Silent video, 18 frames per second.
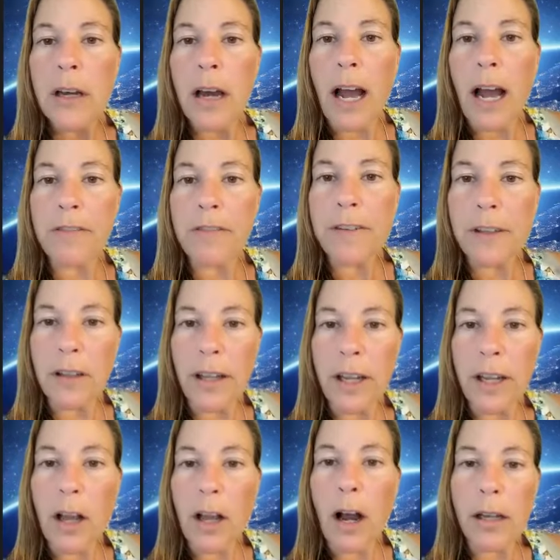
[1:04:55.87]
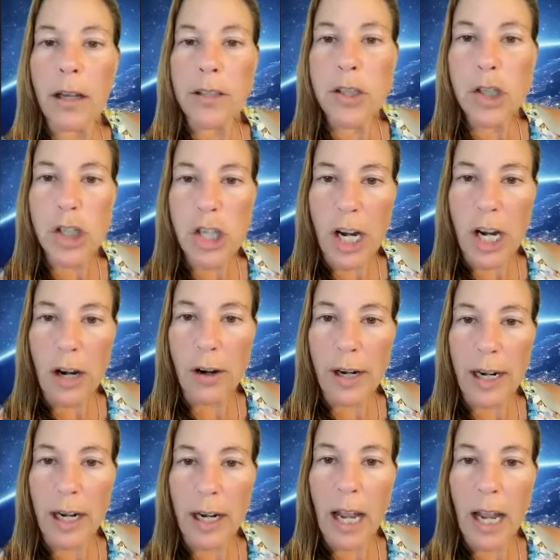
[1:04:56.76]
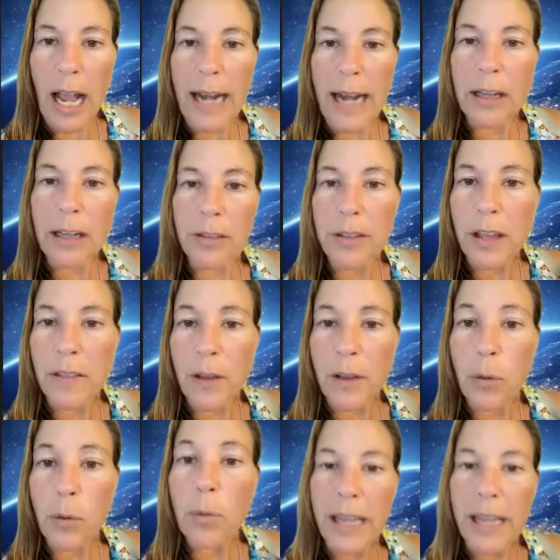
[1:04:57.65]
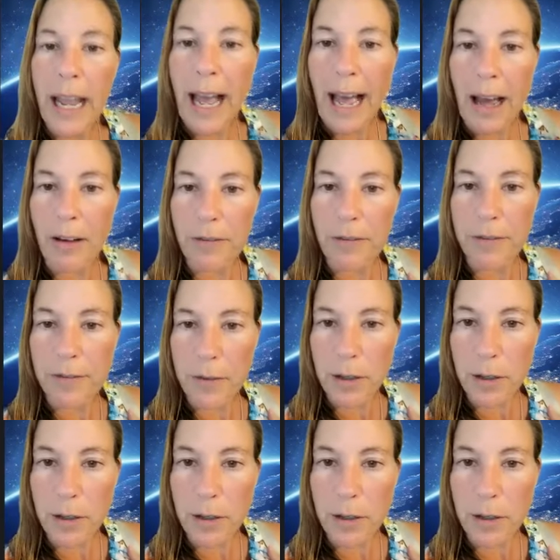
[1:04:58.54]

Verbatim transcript: I feel like us sharing anything that we have,